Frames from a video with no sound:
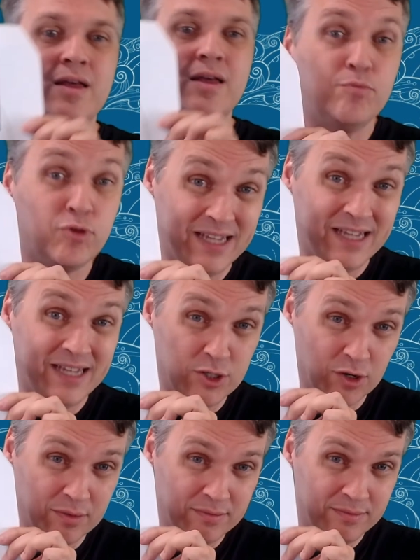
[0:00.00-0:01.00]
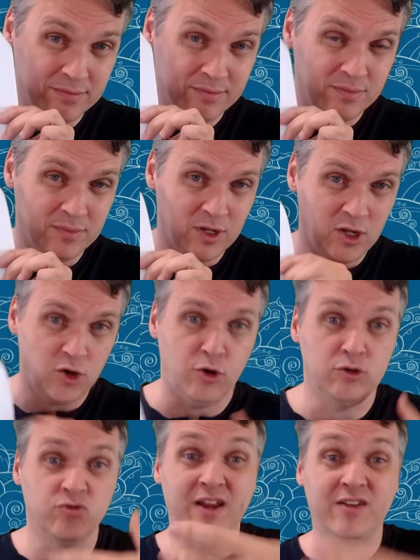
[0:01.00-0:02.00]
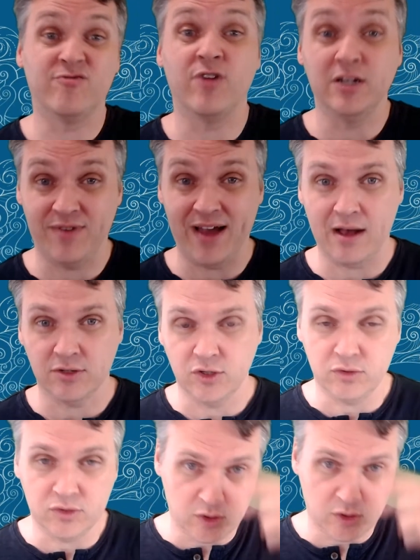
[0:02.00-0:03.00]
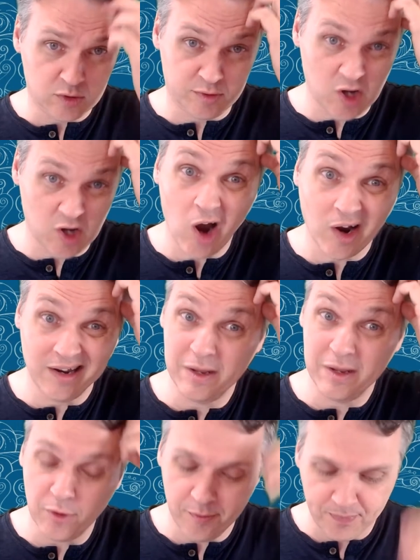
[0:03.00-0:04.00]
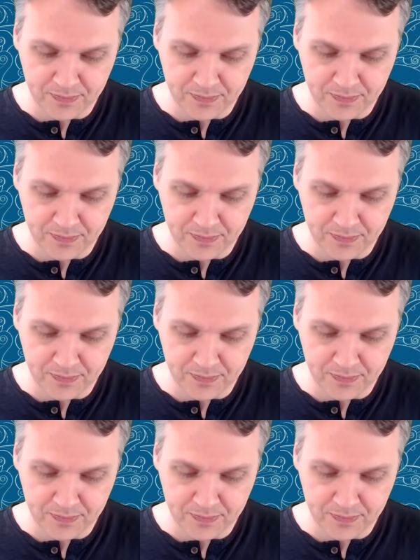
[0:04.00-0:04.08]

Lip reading: presenter, who's running front of house, who's talking to people.